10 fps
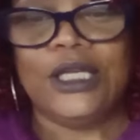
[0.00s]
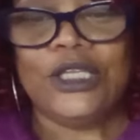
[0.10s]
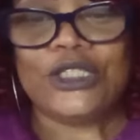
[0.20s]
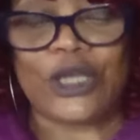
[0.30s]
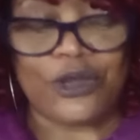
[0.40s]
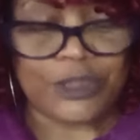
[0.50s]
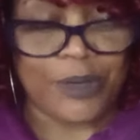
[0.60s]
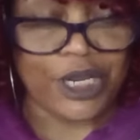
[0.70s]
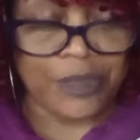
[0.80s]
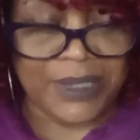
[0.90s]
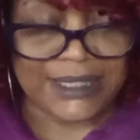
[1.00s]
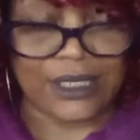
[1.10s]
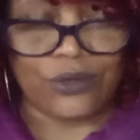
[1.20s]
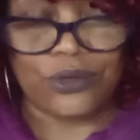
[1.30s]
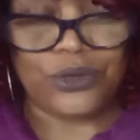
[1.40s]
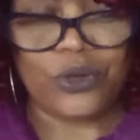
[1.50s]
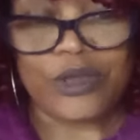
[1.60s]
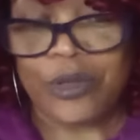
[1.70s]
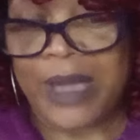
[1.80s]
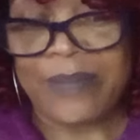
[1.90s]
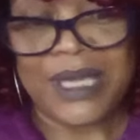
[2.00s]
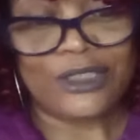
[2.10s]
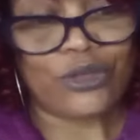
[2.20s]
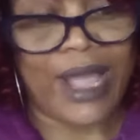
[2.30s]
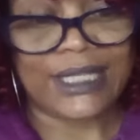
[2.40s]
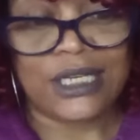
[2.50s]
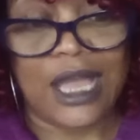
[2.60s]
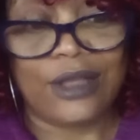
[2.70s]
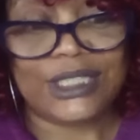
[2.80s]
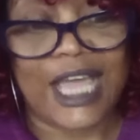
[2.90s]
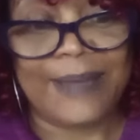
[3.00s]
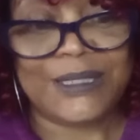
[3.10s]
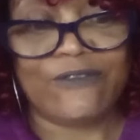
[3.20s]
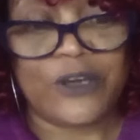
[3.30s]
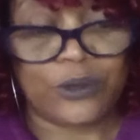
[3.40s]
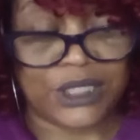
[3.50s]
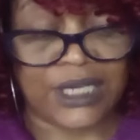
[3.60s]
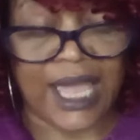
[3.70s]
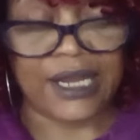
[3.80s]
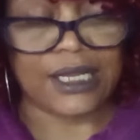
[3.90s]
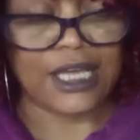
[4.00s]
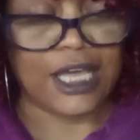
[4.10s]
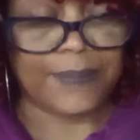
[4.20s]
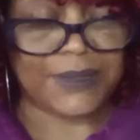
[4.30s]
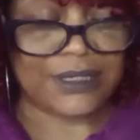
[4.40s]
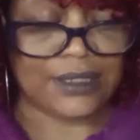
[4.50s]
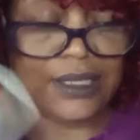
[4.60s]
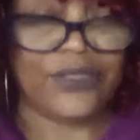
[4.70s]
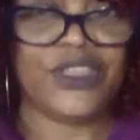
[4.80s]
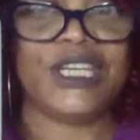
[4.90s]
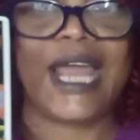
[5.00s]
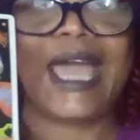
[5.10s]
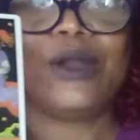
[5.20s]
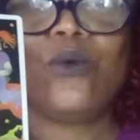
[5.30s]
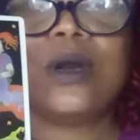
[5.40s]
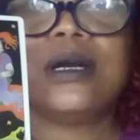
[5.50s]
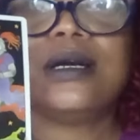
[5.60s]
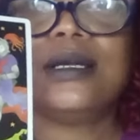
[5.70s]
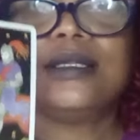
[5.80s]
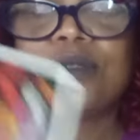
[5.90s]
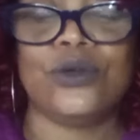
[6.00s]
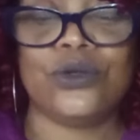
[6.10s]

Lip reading: So spirit could be, you may be attracting all types of folks. The Knight of Cups, the Knight of Wands,